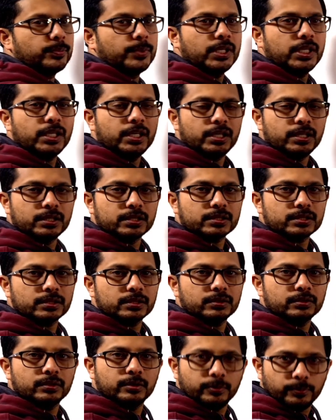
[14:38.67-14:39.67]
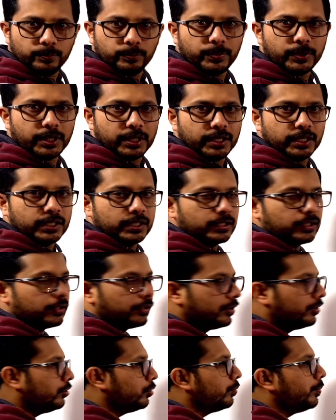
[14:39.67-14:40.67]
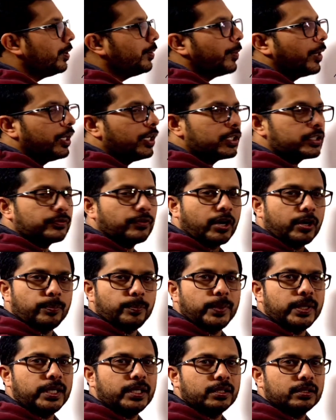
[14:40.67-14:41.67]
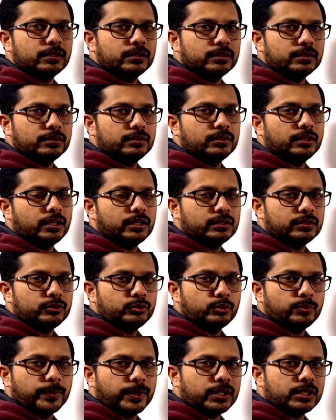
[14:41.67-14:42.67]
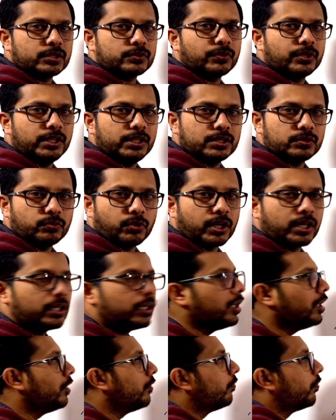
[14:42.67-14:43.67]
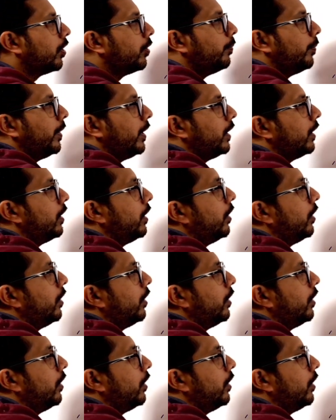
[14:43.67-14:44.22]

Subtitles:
b is b, 2b minus 1b, 2 minus 1 is 1, 1b.